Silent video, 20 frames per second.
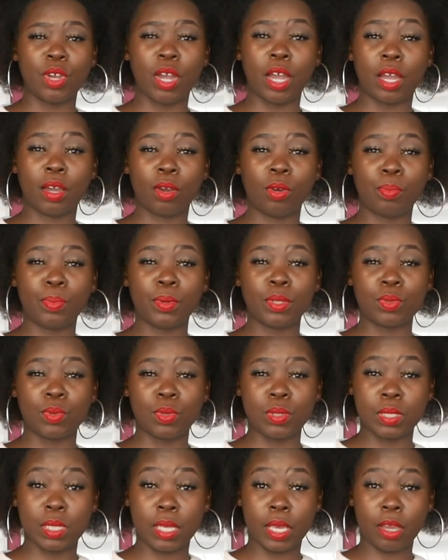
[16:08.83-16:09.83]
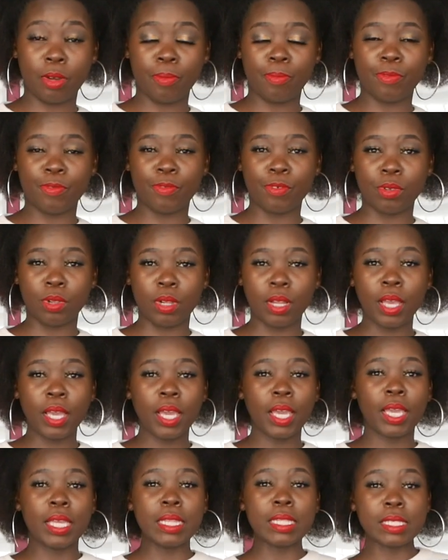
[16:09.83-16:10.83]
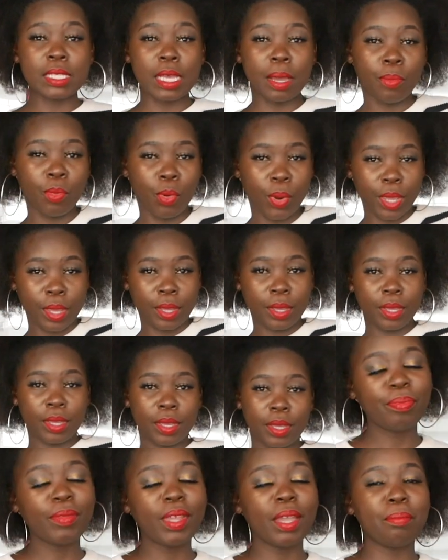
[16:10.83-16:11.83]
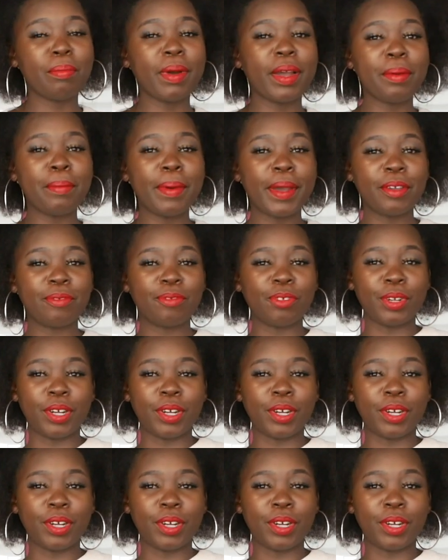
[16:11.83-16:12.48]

I hope it was helpful in some way. Bye bye for